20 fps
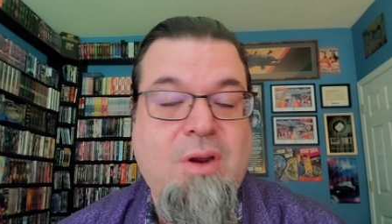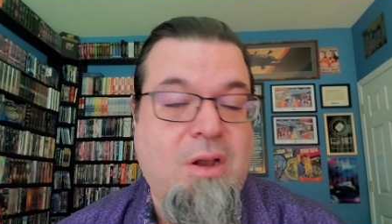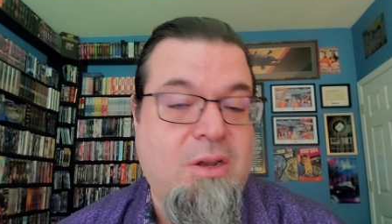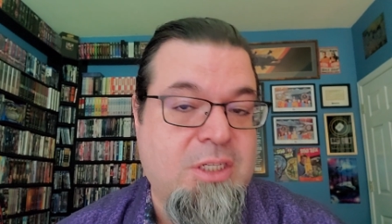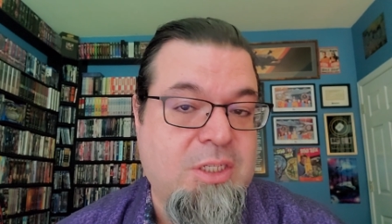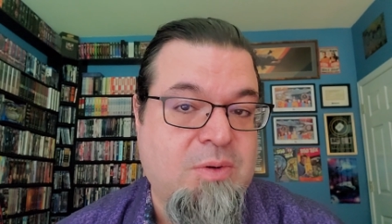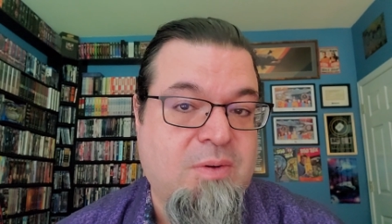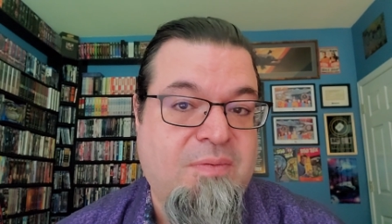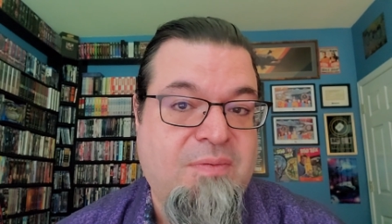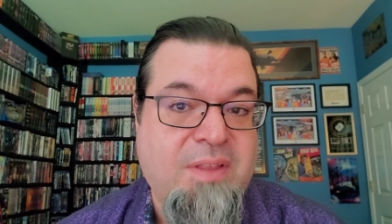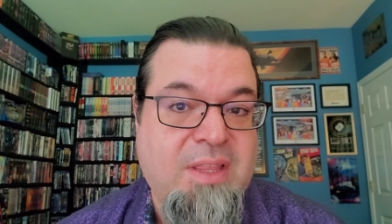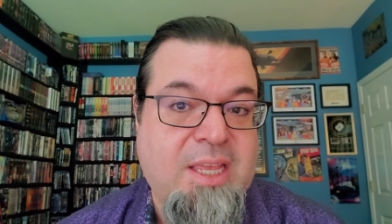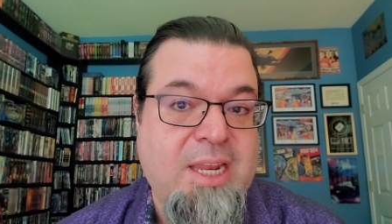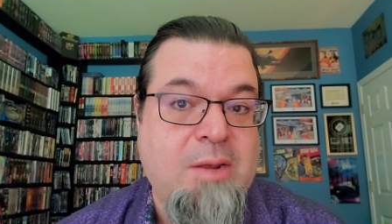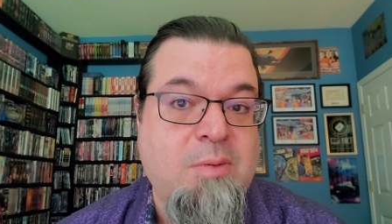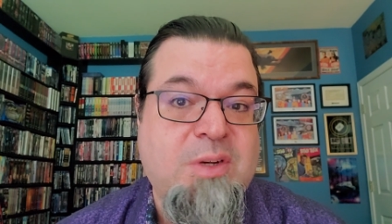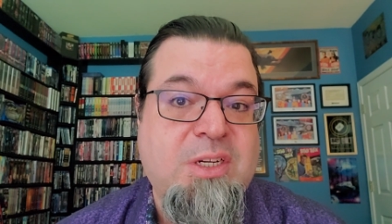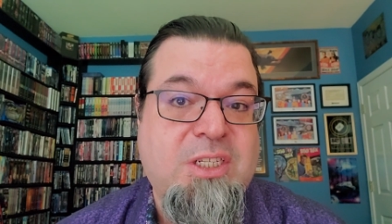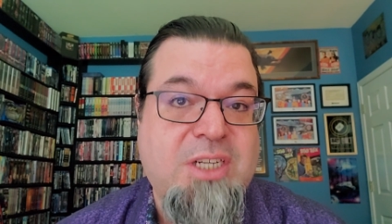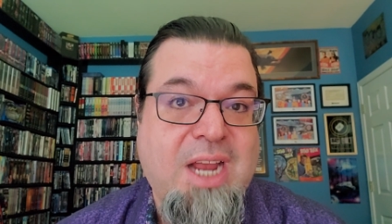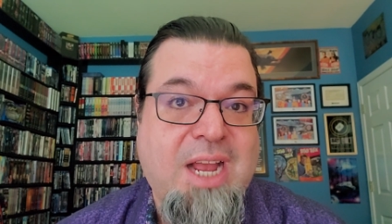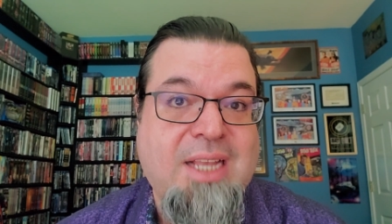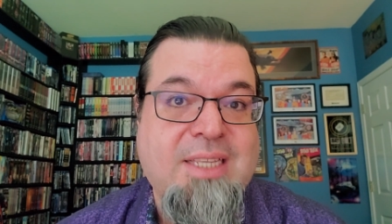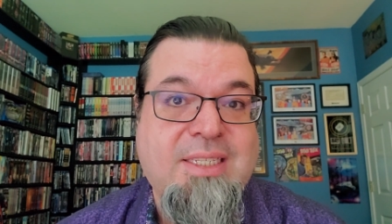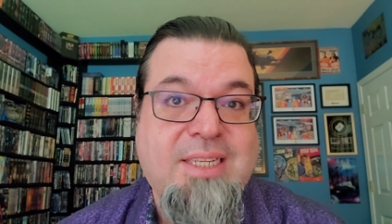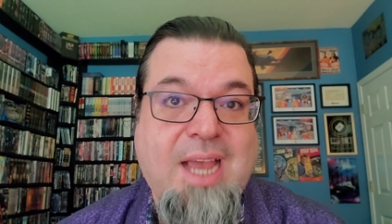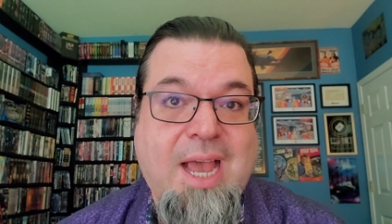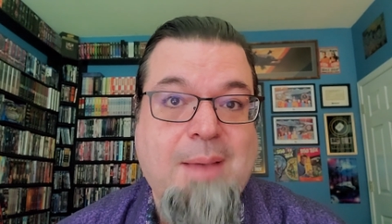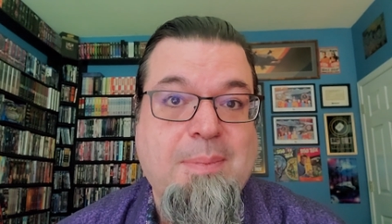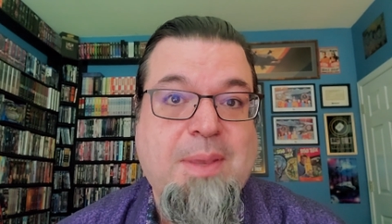also affiliated with
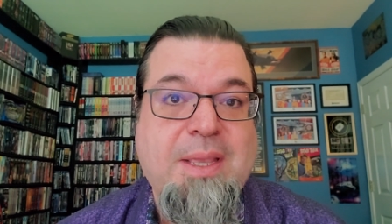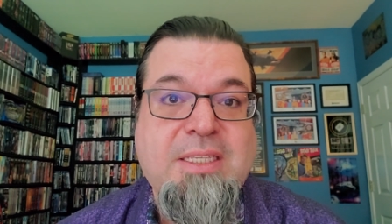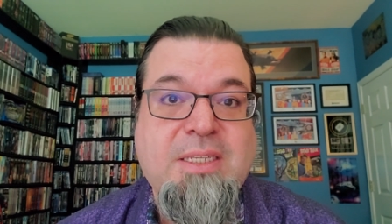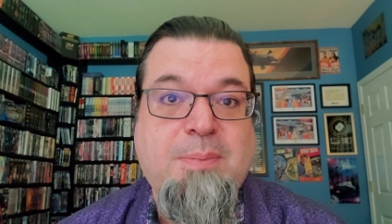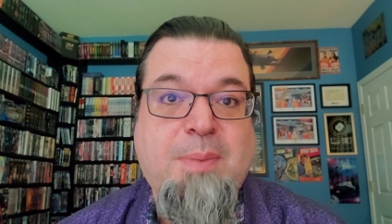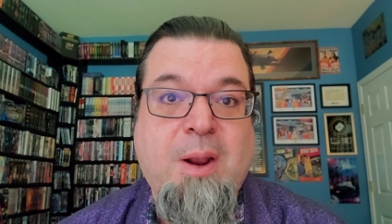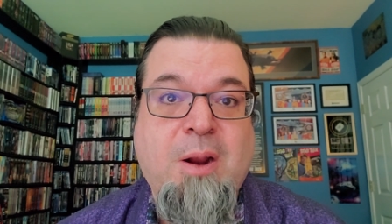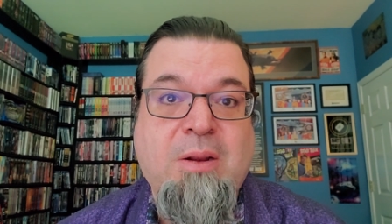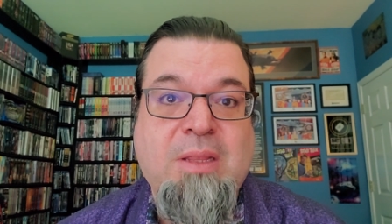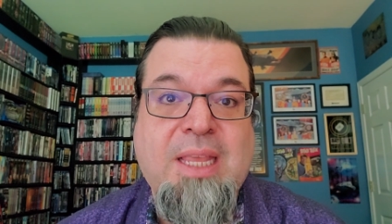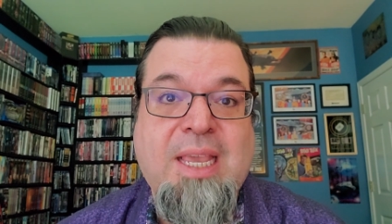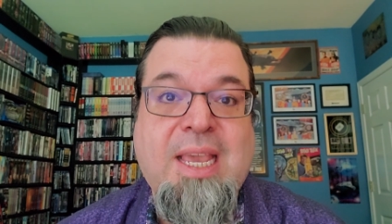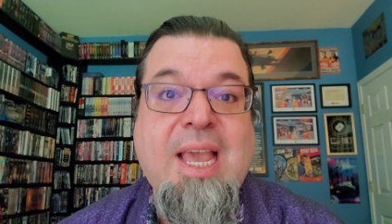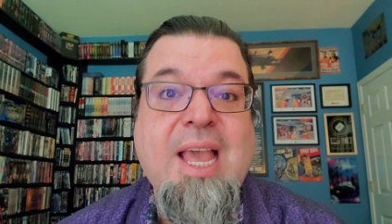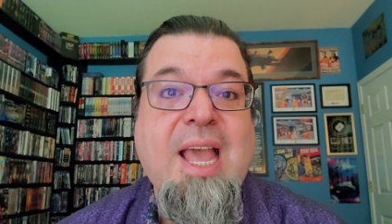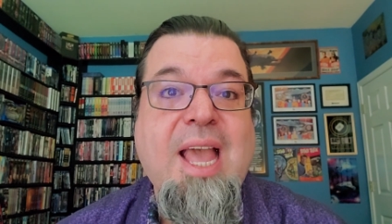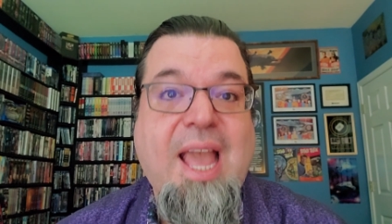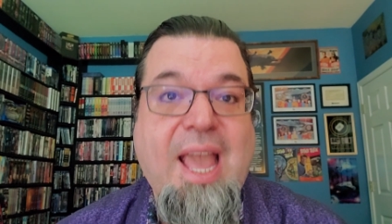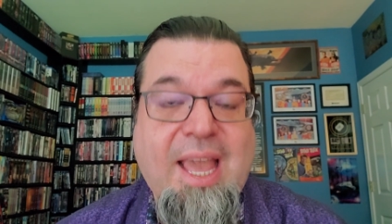Johns Hopkins apparently,